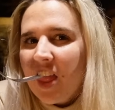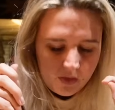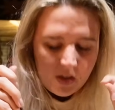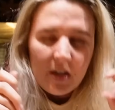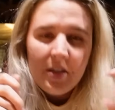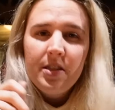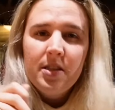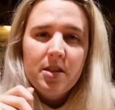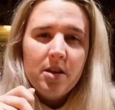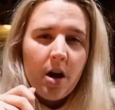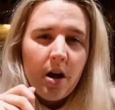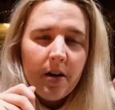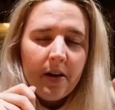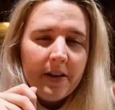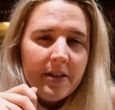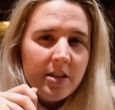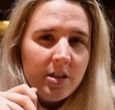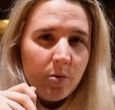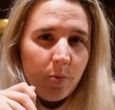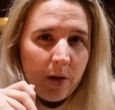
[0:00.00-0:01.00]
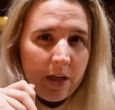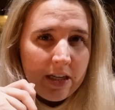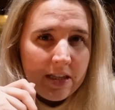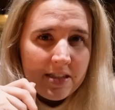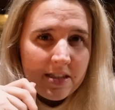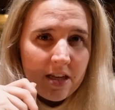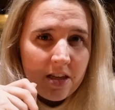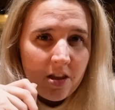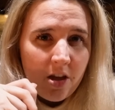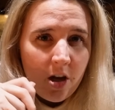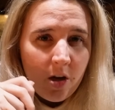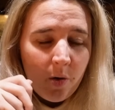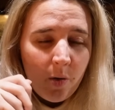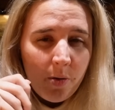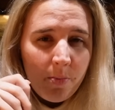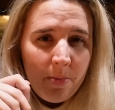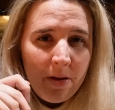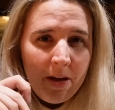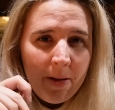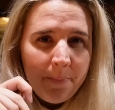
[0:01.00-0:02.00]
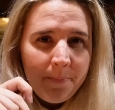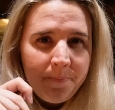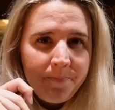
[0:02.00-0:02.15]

It's not as sweet as I thought it would be.